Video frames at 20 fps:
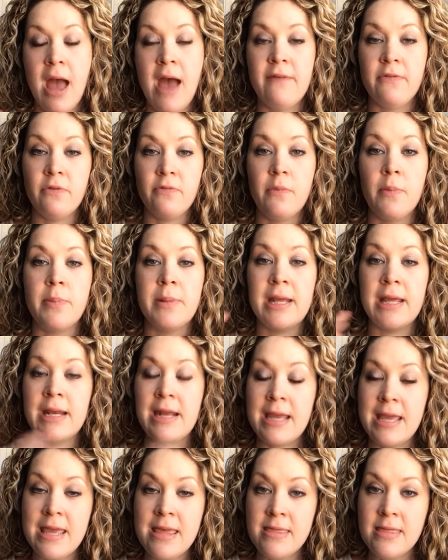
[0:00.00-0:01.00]
half of a banana
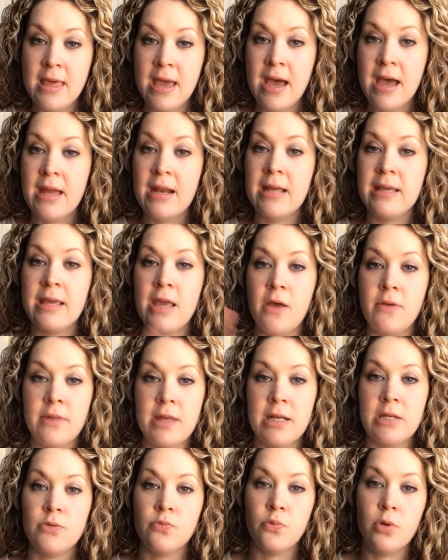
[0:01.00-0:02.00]
in that and count
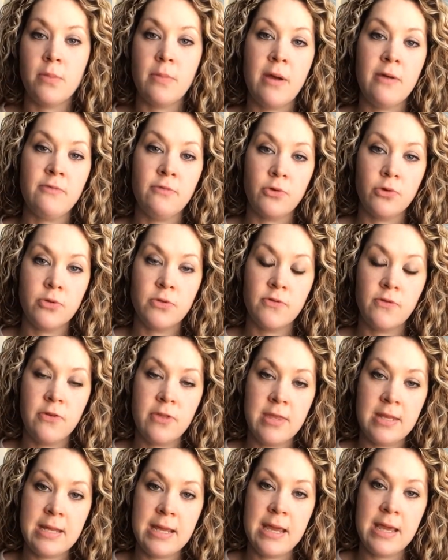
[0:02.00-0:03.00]
that as one of my fruits for
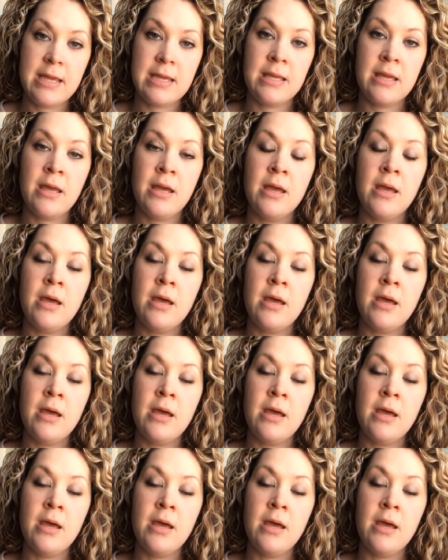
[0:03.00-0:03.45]
the day.